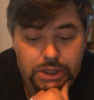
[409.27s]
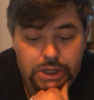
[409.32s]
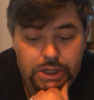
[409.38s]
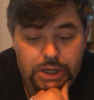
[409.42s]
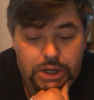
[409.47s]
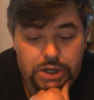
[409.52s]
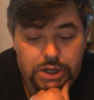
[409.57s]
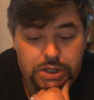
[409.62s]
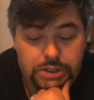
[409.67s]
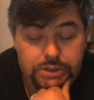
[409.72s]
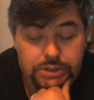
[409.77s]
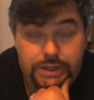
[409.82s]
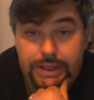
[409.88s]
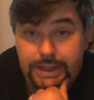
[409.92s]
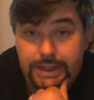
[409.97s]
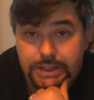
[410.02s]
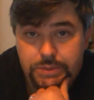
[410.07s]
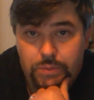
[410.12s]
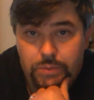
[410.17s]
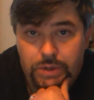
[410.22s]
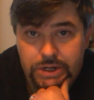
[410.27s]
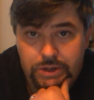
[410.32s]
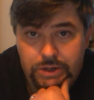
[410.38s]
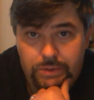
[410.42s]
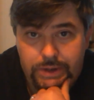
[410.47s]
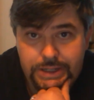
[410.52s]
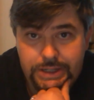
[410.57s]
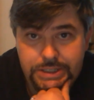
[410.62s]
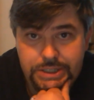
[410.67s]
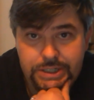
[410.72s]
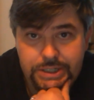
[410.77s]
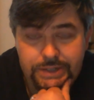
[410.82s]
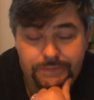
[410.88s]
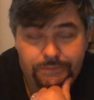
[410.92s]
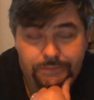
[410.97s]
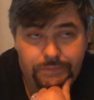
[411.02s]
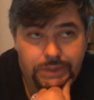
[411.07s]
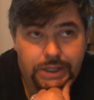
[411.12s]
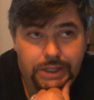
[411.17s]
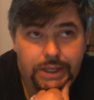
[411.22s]
Okay, that's one question.
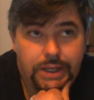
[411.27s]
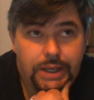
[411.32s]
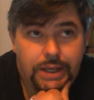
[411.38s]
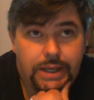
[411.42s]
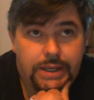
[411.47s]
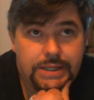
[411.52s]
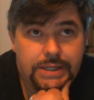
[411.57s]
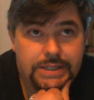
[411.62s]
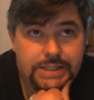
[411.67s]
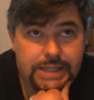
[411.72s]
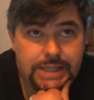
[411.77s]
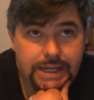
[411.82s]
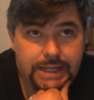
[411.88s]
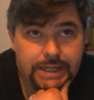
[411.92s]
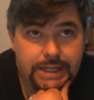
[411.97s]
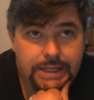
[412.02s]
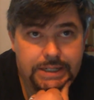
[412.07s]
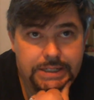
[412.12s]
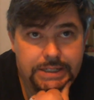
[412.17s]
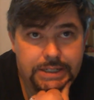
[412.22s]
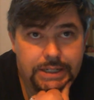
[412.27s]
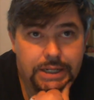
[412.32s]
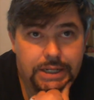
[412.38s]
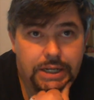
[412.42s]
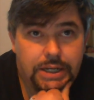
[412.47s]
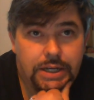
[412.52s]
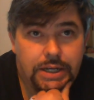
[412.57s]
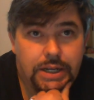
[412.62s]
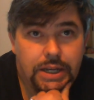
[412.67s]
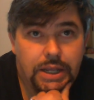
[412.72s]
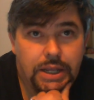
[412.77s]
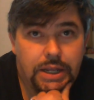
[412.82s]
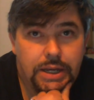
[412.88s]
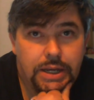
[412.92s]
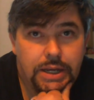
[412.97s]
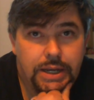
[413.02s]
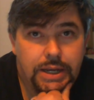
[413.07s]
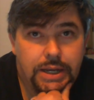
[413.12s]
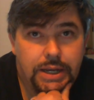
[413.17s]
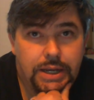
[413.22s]
Second,
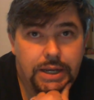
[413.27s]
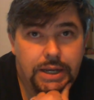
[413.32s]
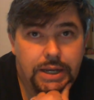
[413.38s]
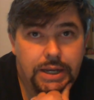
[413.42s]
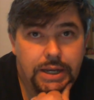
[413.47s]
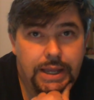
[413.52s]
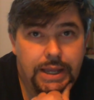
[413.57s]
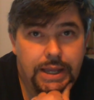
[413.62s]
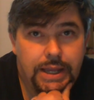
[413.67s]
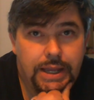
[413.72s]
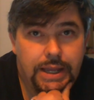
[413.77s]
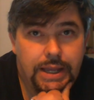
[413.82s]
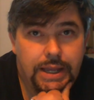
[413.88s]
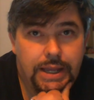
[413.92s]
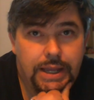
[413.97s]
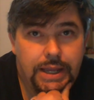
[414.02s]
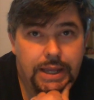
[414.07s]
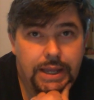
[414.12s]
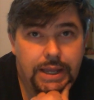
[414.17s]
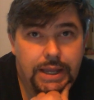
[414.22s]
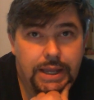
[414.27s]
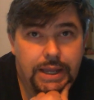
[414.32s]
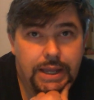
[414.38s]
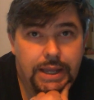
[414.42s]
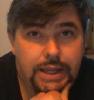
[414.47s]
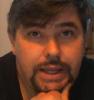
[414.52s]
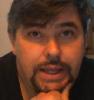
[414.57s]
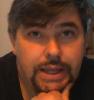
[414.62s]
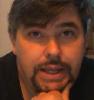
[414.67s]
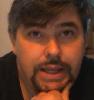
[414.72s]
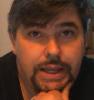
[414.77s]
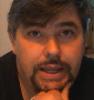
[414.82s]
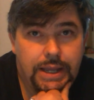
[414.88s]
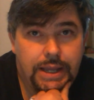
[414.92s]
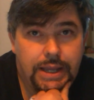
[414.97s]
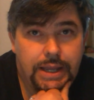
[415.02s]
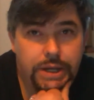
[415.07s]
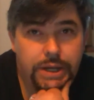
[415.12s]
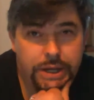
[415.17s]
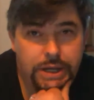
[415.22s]
name me at least
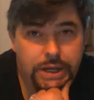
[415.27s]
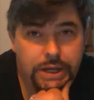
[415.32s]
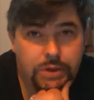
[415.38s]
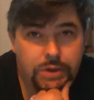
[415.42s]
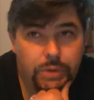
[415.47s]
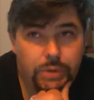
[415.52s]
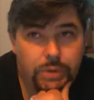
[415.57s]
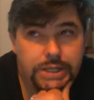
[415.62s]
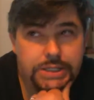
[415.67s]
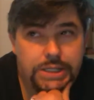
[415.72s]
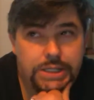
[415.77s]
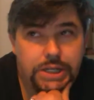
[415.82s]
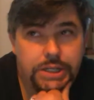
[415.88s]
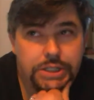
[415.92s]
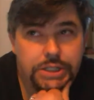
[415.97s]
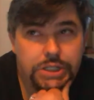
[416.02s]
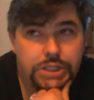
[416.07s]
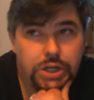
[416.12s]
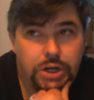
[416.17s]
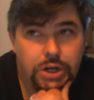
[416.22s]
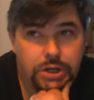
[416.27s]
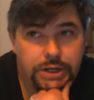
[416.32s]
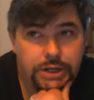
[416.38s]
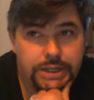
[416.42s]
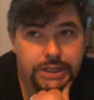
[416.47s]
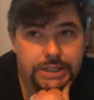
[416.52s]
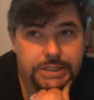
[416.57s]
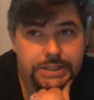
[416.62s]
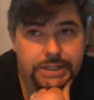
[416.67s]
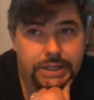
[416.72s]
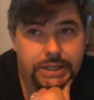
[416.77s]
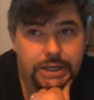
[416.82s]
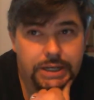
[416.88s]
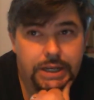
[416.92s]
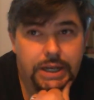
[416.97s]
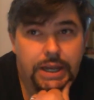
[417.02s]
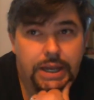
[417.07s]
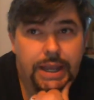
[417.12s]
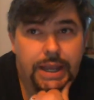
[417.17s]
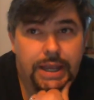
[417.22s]
one Renaissance artist
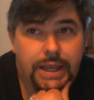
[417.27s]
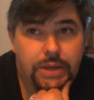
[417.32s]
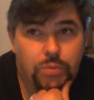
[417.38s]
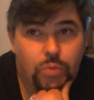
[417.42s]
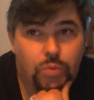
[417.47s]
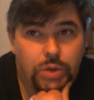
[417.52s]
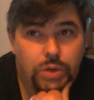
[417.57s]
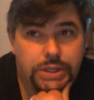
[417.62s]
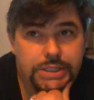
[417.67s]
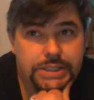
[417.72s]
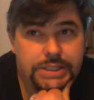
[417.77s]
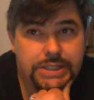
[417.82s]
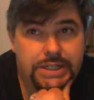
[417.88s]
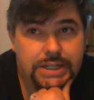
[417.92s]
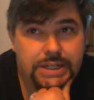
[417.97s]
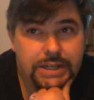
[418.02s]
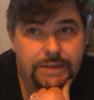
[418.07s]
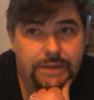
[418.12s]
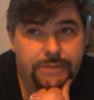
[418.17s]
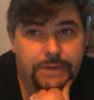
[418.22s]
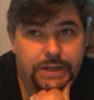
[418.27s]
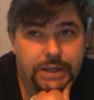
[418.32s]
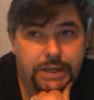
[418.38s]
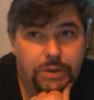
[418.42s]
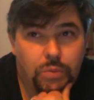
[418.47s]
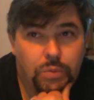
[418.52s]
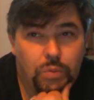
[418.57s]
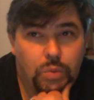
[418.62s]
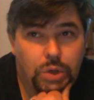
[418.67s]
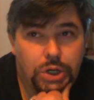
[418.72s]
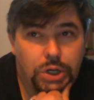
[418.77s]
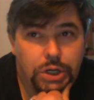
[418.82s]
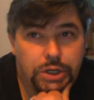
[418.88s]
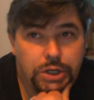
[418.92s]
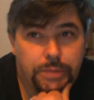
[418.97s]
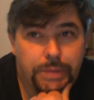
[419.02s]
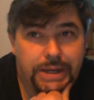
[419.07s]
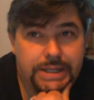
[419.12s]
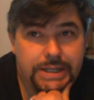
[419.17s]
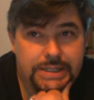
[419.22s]
and one significant work
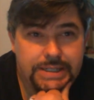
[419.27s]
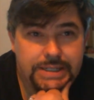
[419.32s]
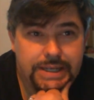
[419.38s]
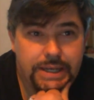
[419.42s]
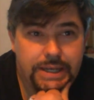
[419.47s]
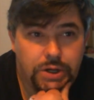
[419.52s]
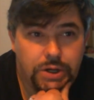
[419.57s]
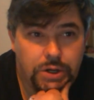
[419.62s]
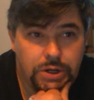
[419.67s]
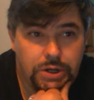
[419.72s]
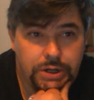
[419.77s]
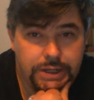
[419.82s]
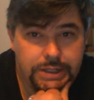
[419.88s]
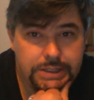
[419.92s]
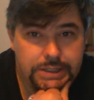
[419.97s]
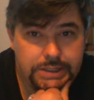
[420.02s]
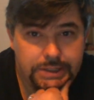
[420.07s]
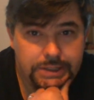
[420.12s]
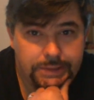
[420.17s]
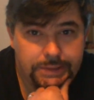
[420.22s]
by said artist.